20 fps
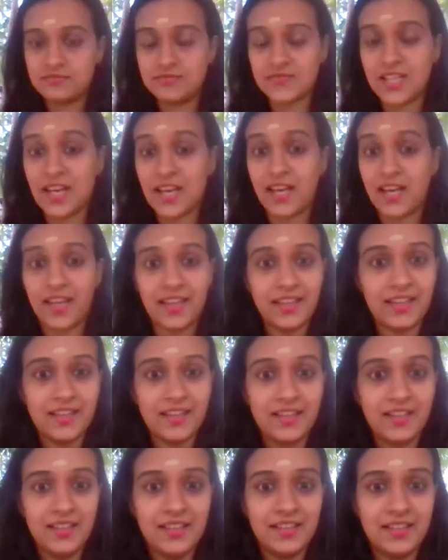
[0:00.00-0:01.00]
Hi,
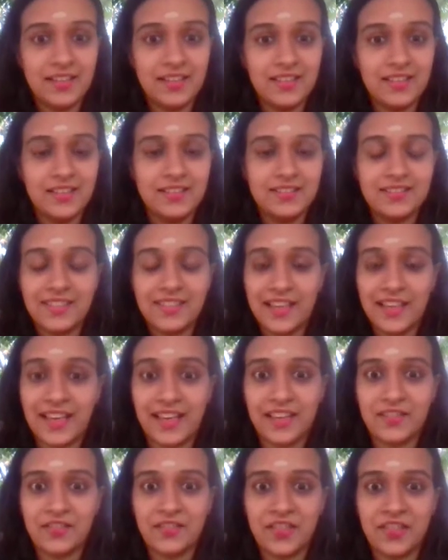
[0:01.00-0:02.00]
hi
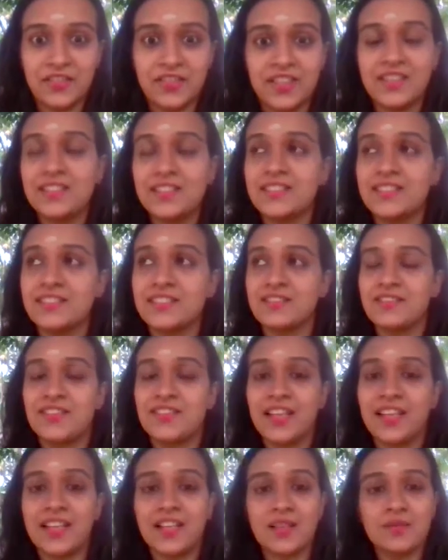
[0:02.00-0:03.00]
everyone.
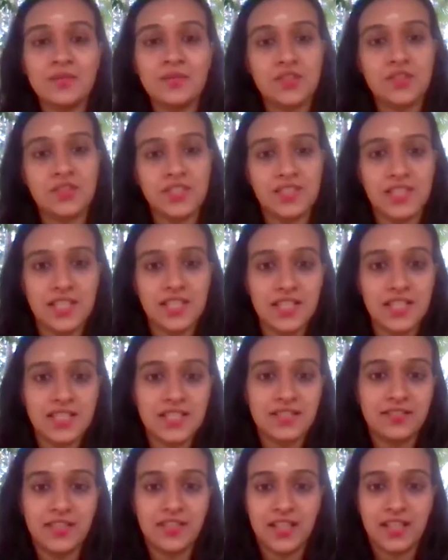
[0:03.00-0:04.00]
Welcome to the series
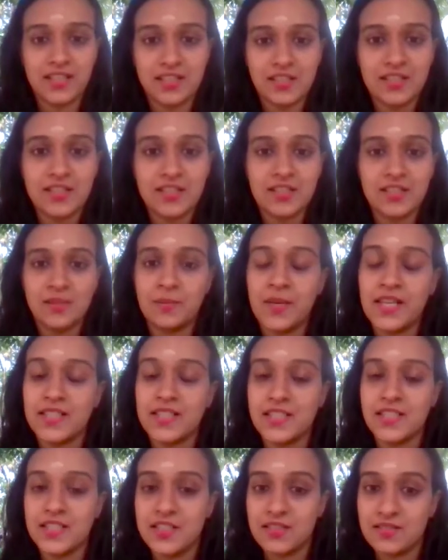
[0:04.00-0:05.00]
of lectures on
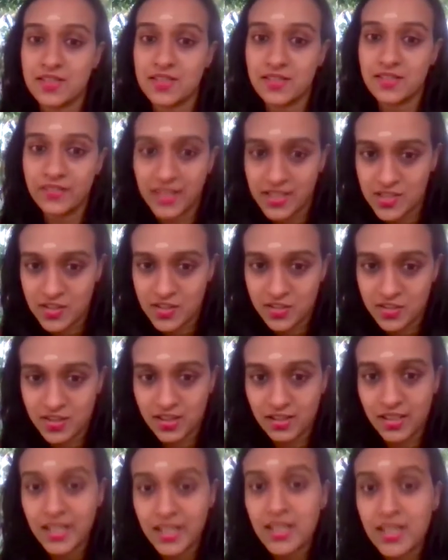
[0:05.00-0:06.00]
basics of civil
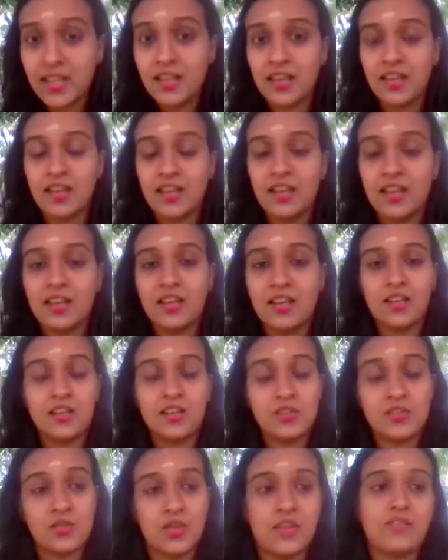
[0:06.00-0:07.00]
engineering.
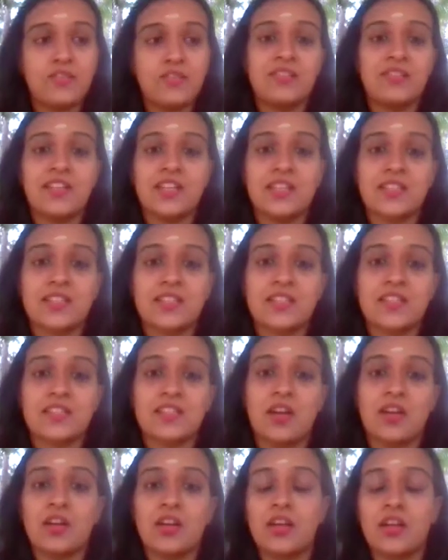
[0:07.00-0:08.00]
Today we will discuss
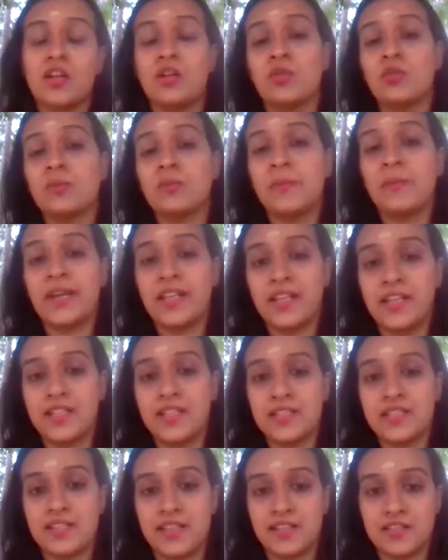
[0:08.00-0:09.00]
on load-bearing
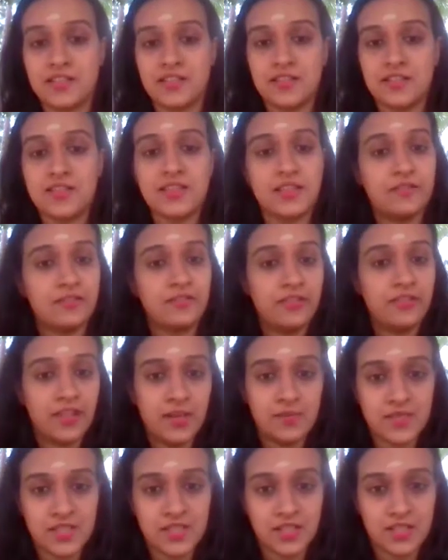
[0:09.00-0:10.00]
structures and
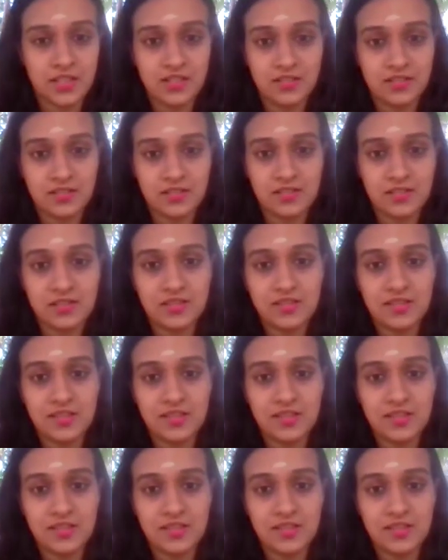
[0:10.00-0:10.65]
frame structures.